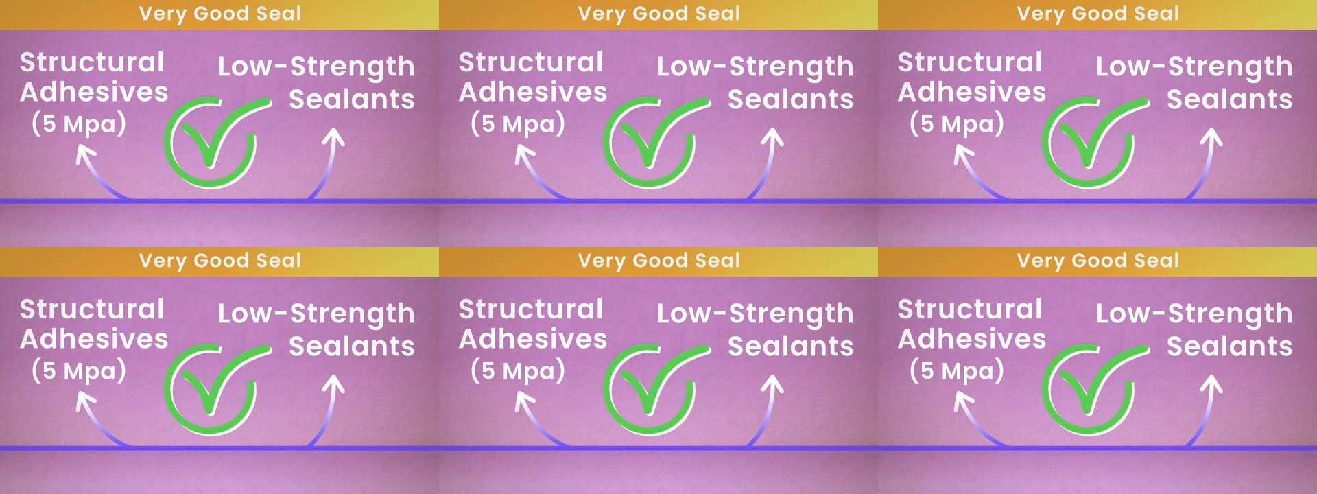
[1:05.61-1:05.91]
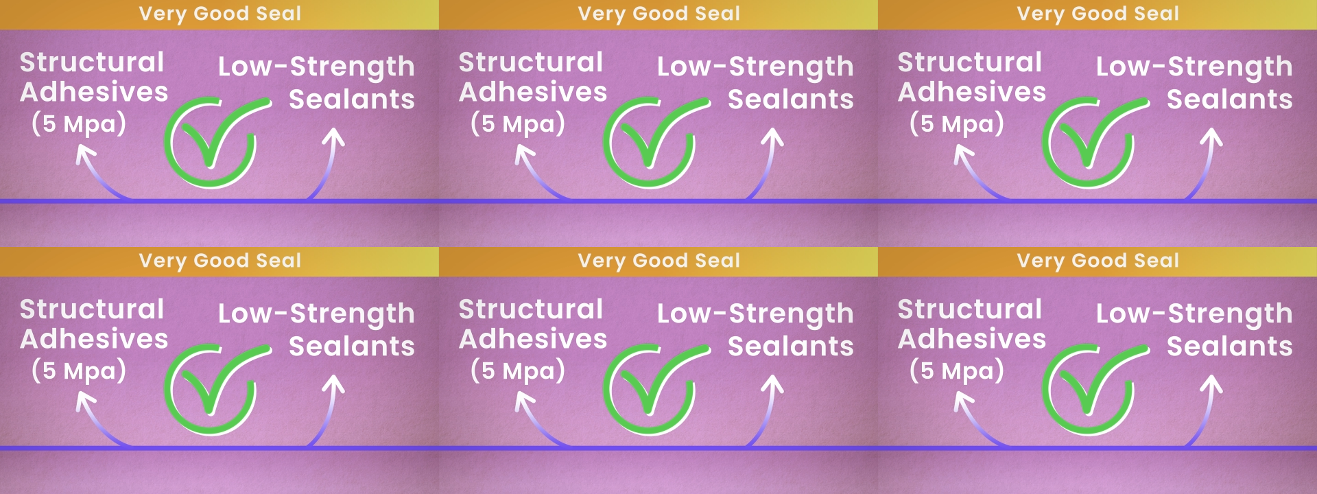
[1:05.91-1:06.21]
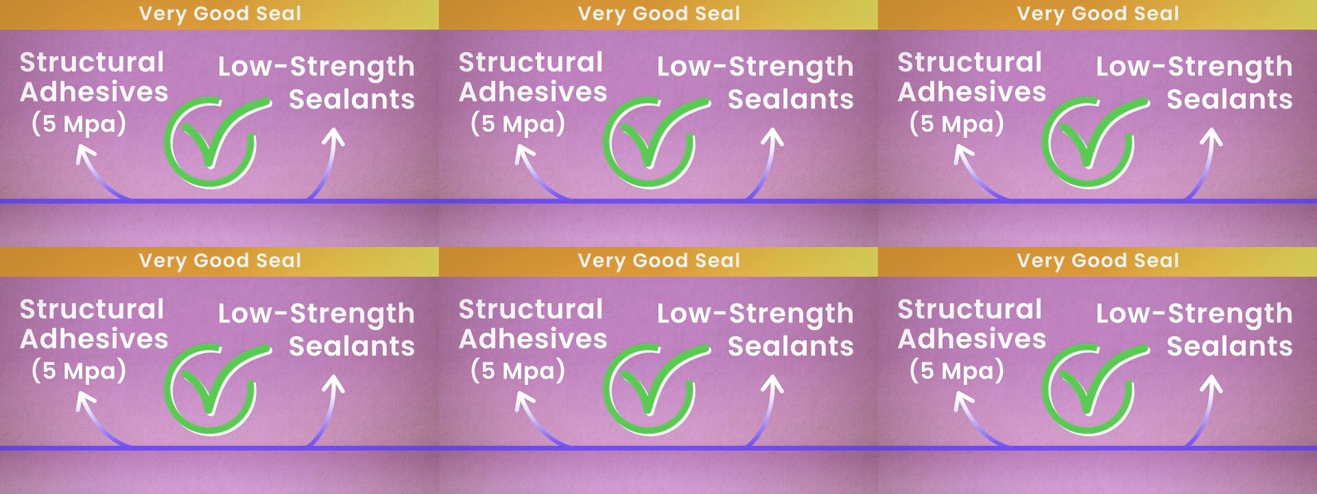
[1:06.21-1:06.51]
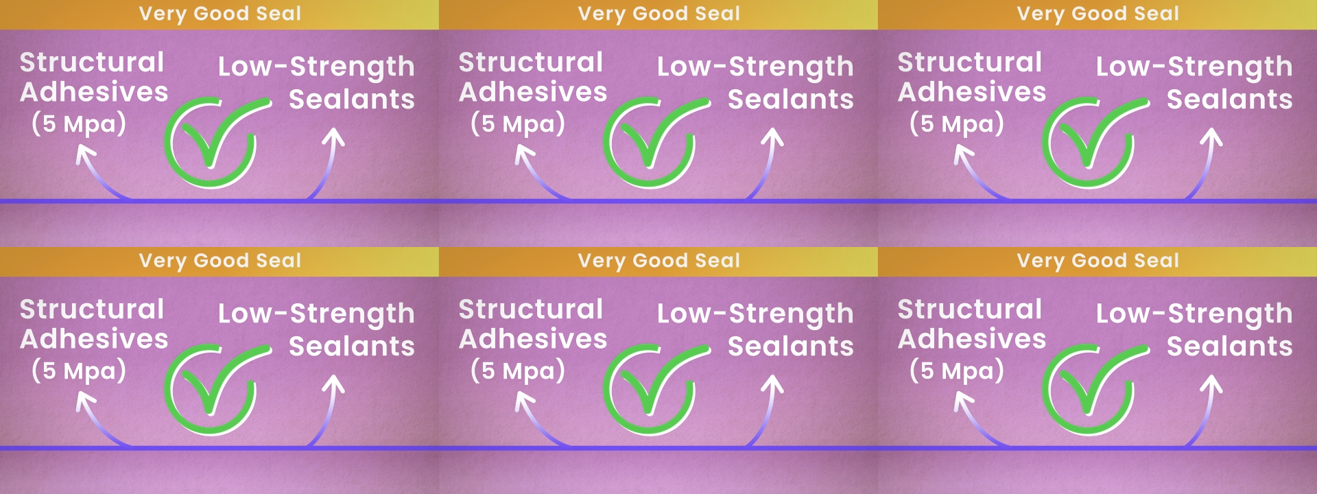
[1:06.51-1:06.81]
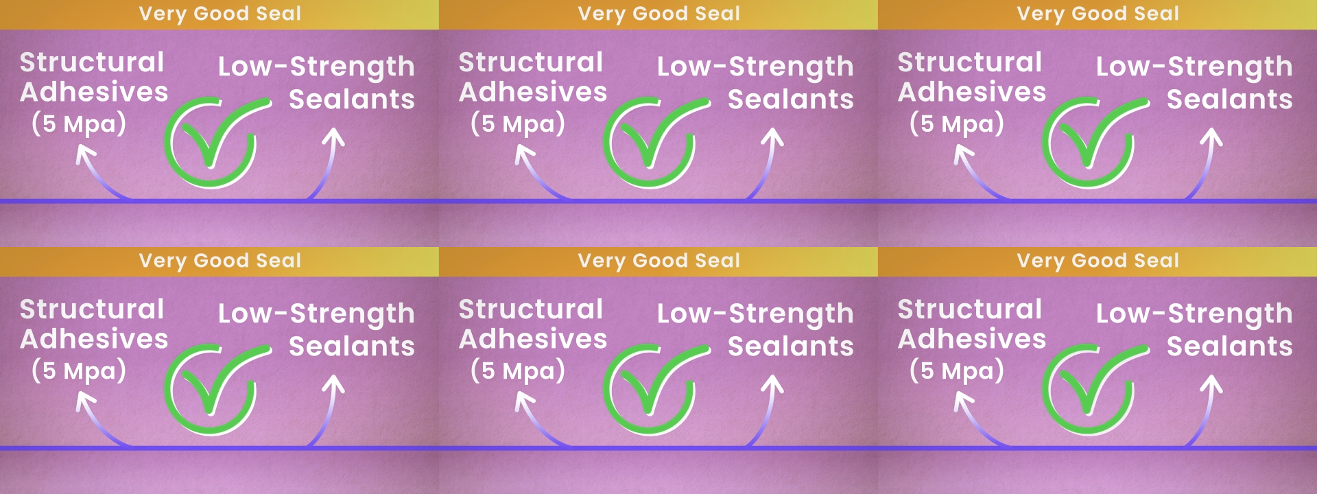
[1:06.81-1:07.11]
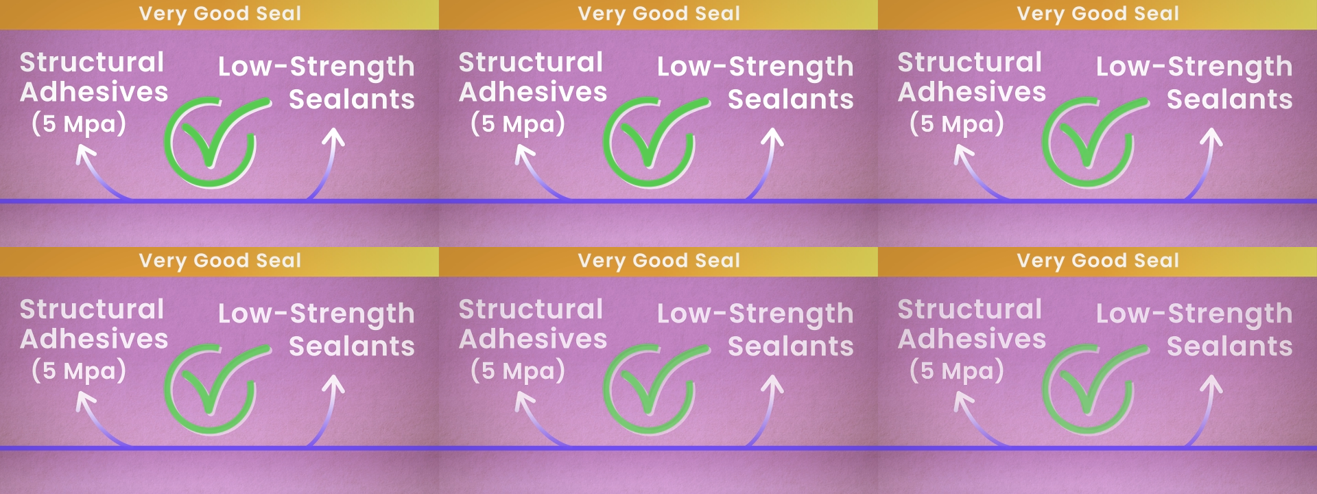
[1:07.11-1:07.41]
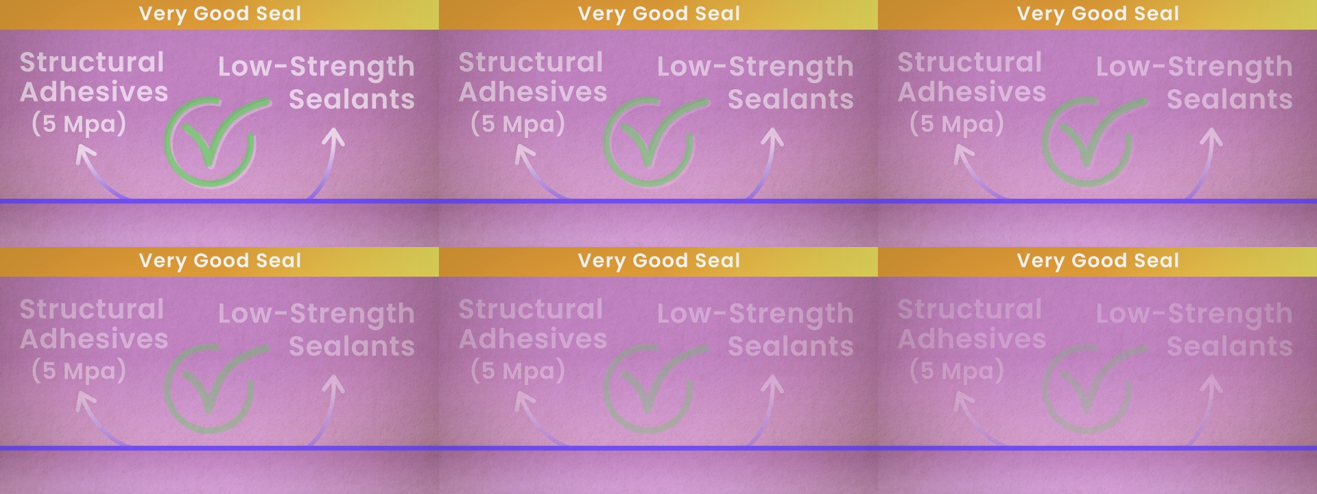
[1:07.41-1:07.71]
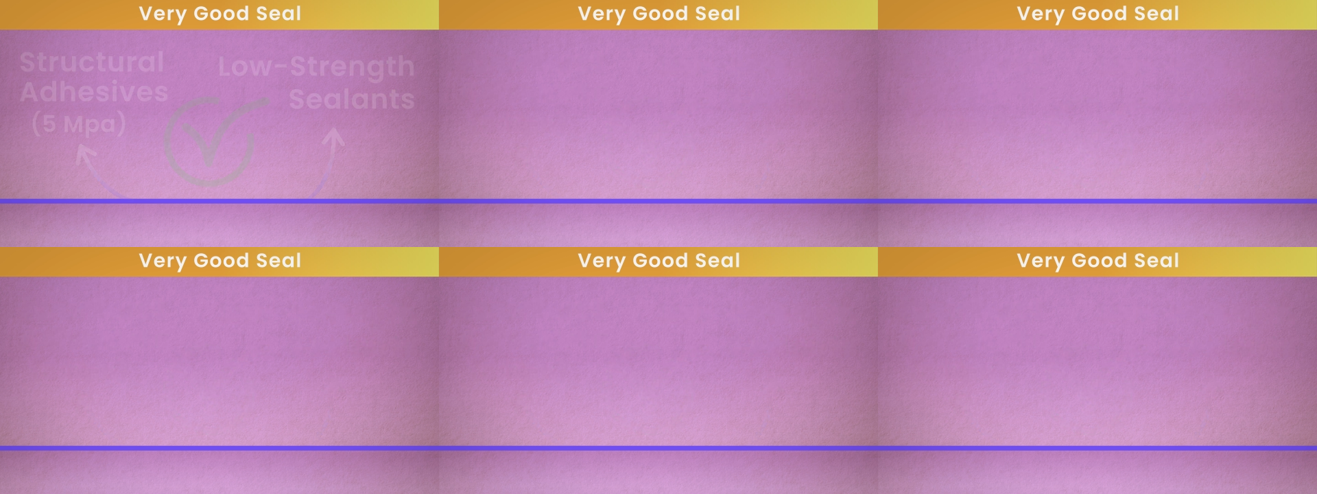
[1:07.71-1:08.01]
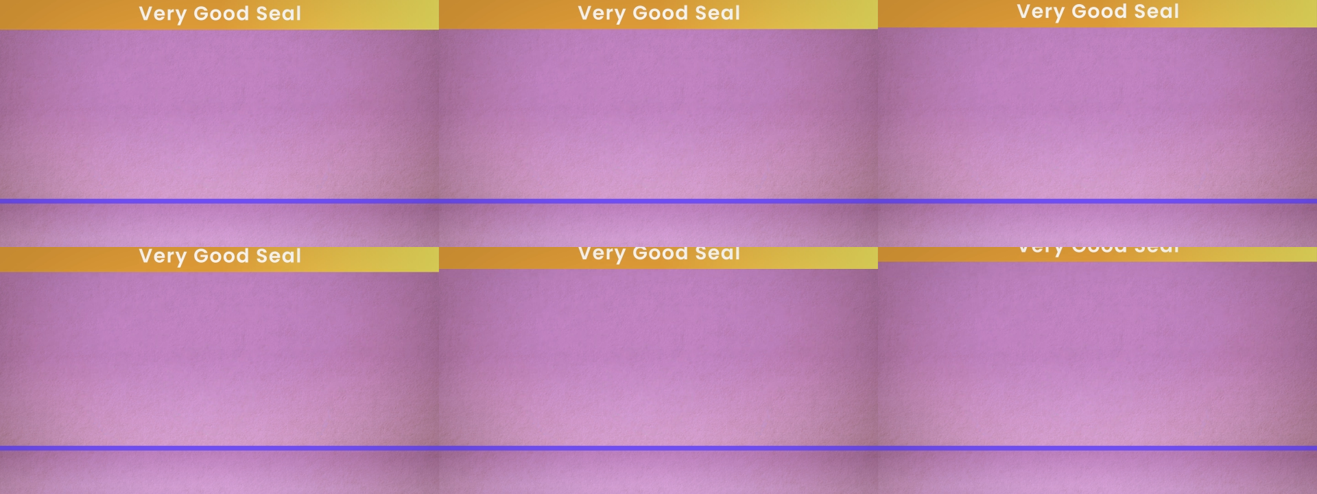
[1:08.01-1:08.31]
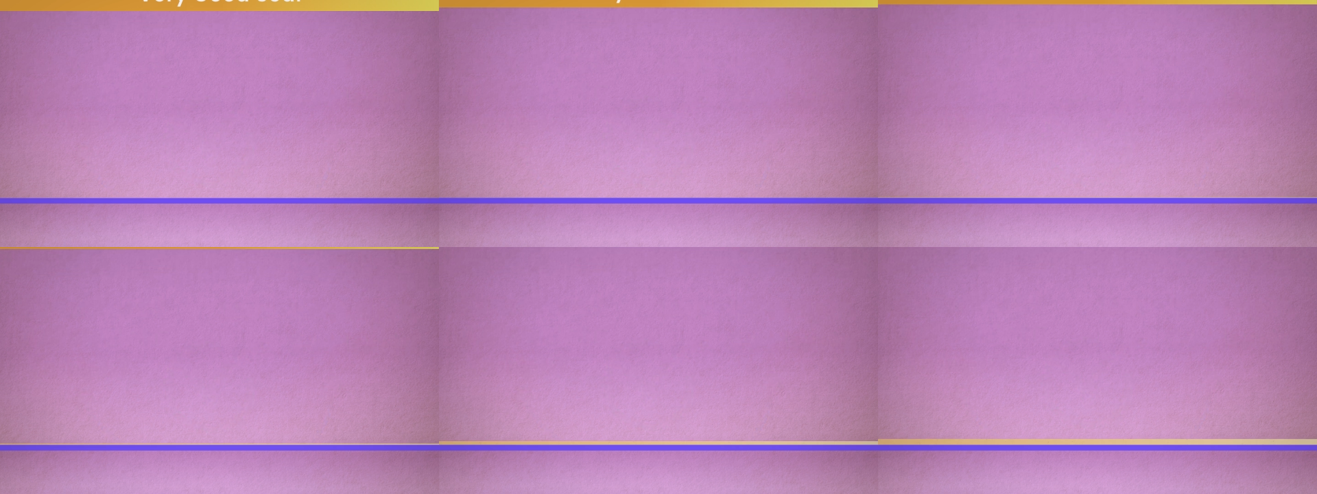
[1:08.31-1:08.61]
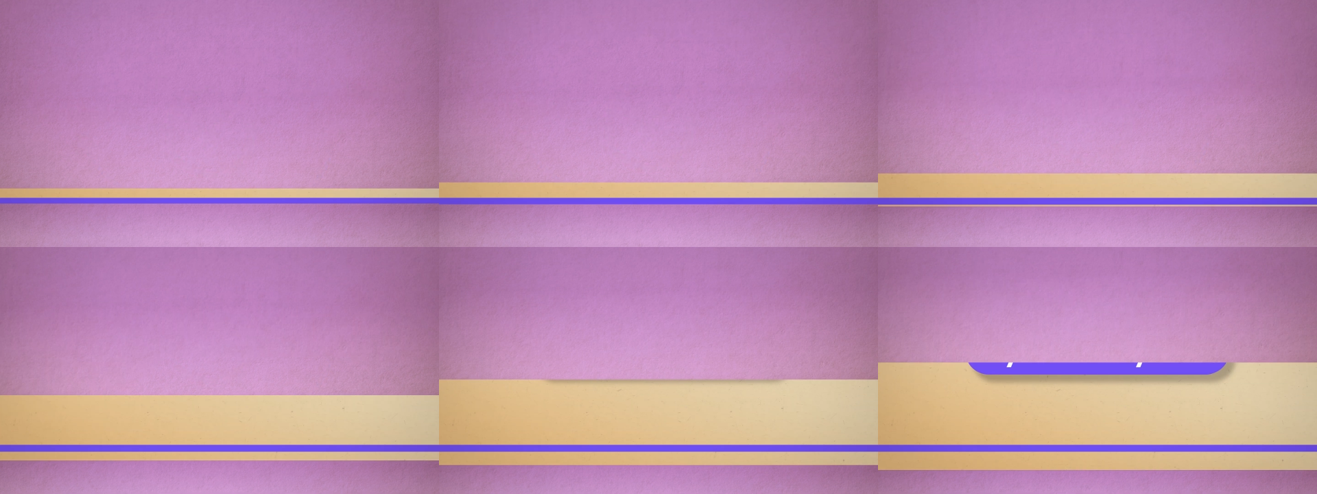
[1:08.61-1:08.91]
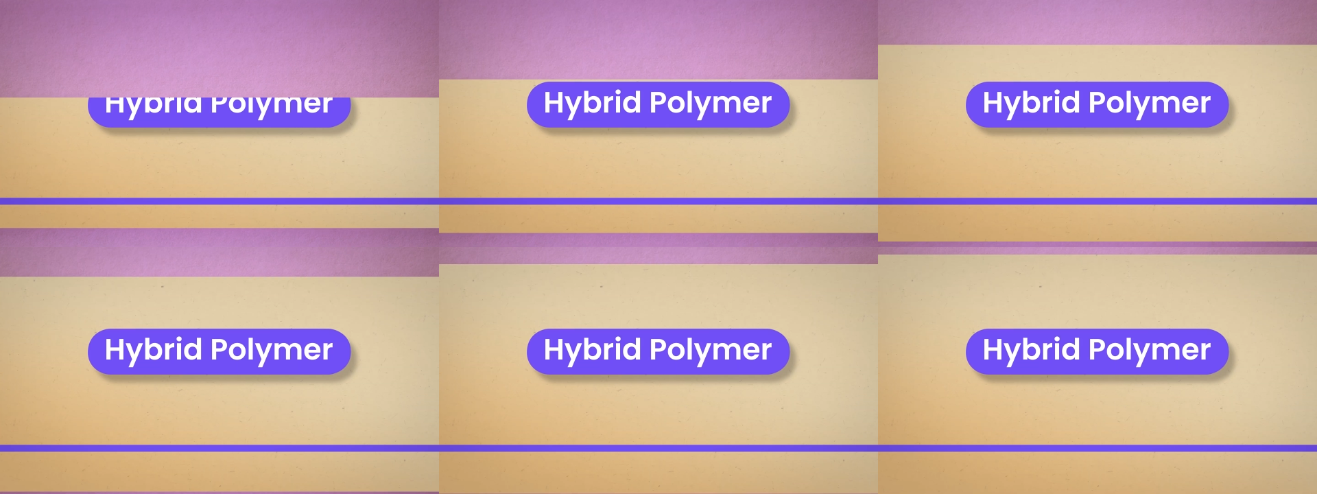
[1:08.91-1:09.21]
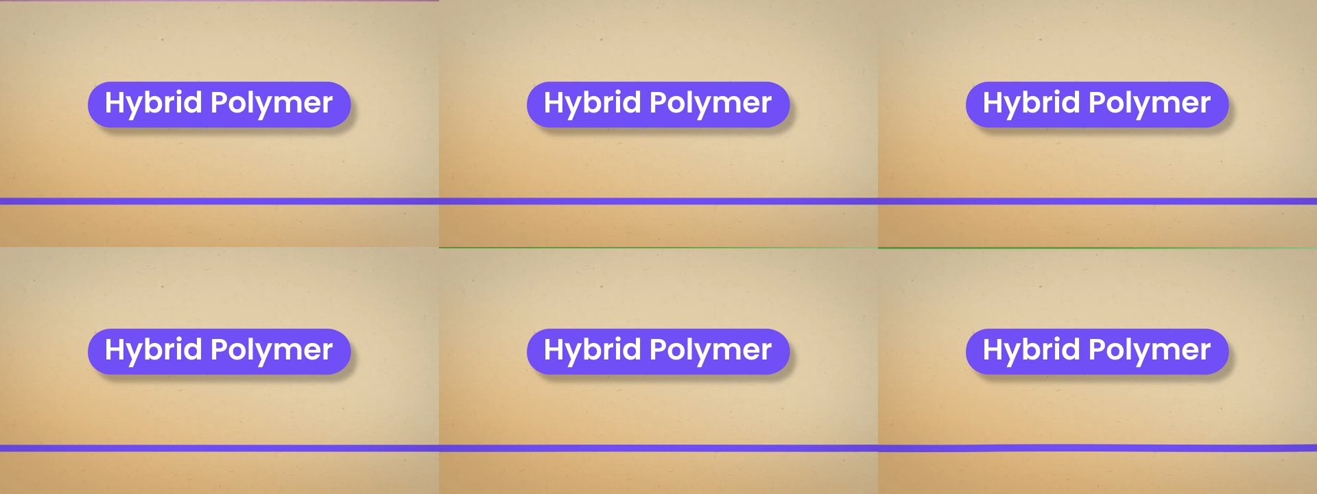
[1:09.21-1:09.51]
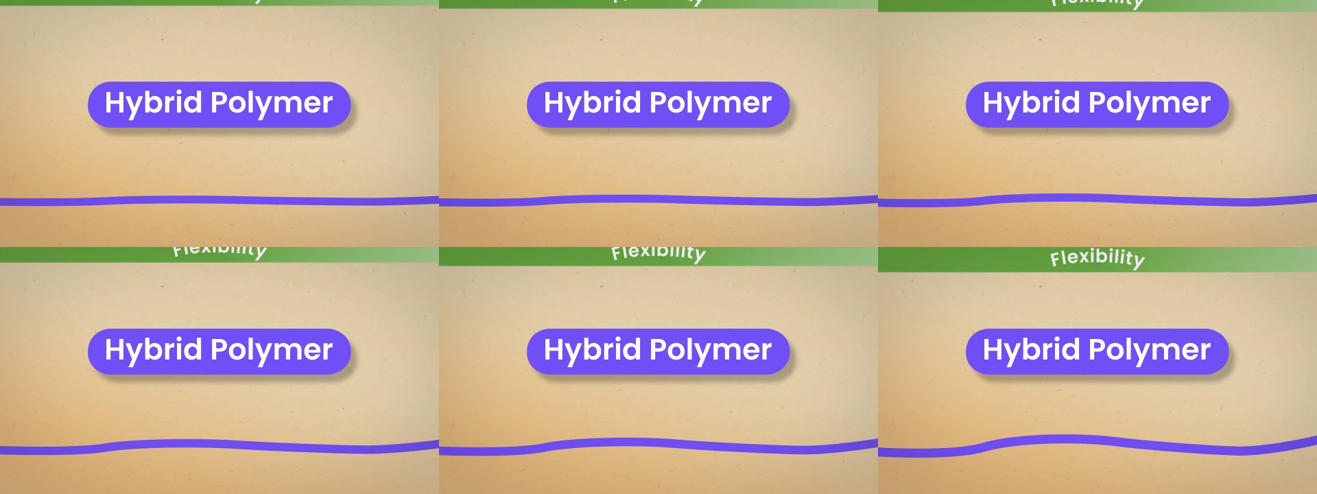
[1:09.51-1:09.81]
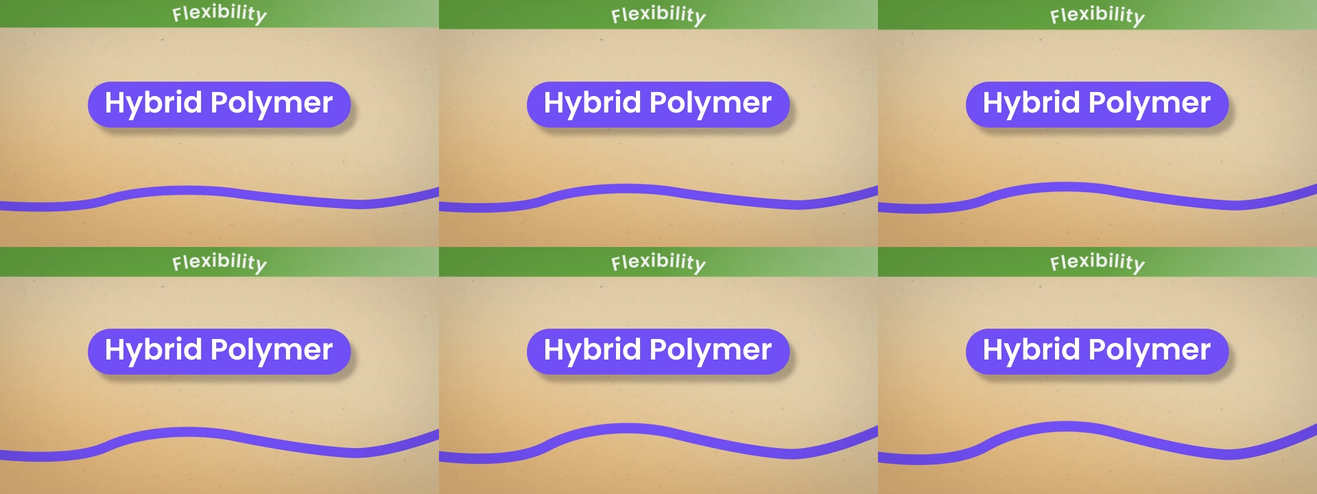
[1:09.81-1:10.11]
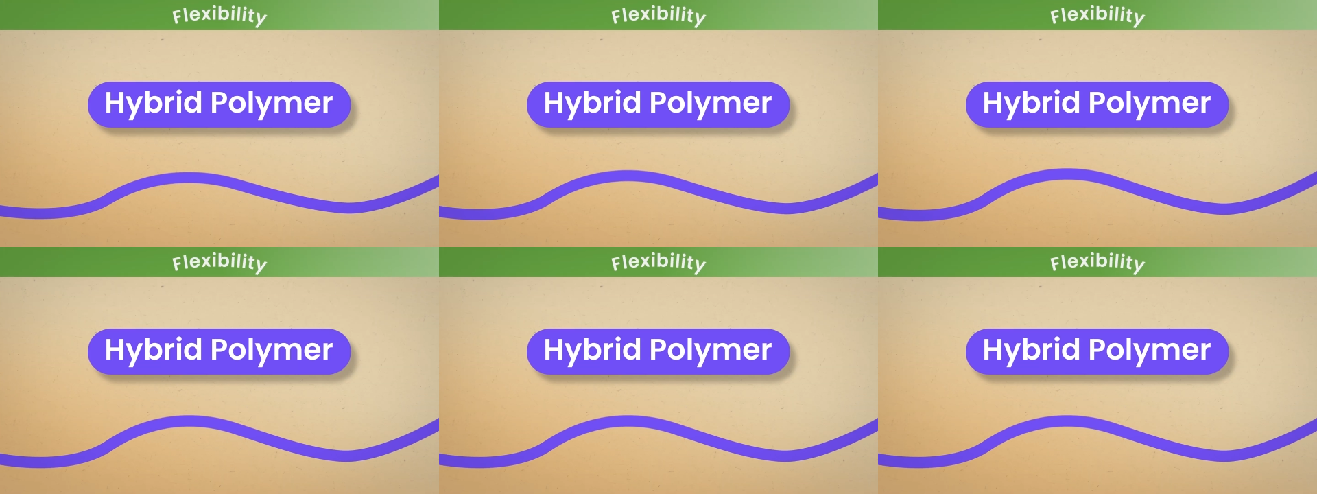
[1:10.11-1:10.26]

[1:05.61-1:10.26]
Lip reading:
Nobody's mouth can be seen.